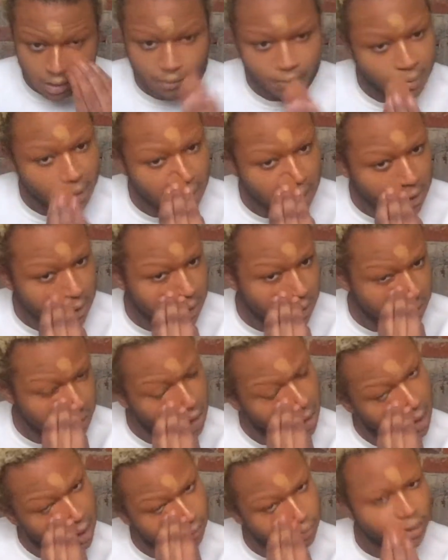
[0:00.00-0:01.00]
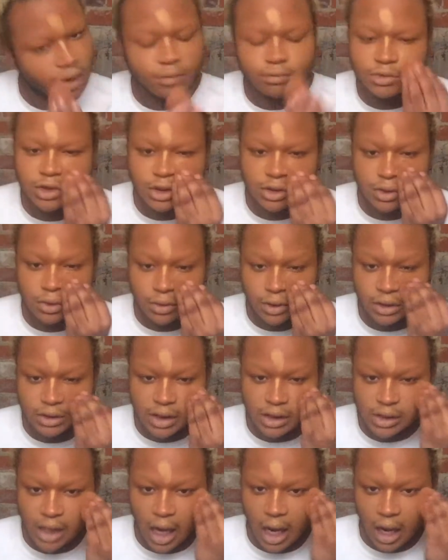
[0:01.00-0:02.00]
but you know, I'm just doing this
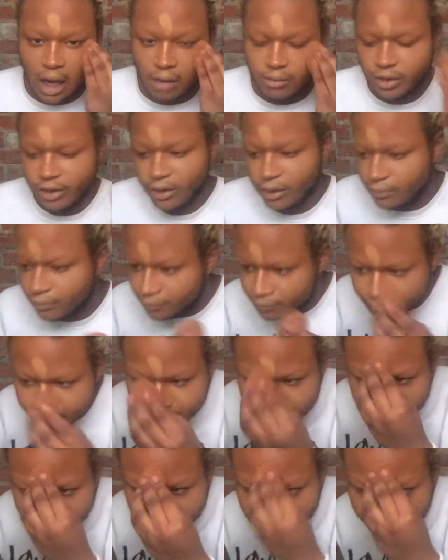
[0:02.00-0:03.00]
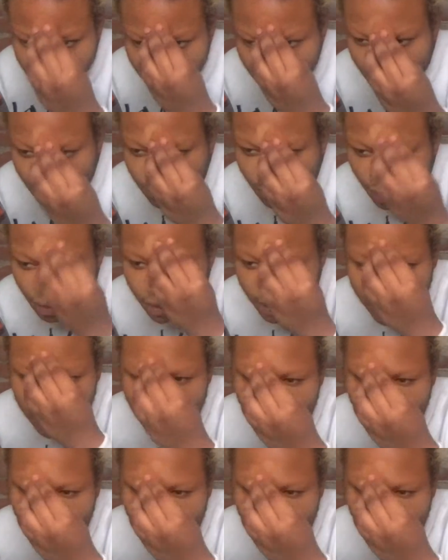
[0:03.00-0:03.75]
as a hobby, and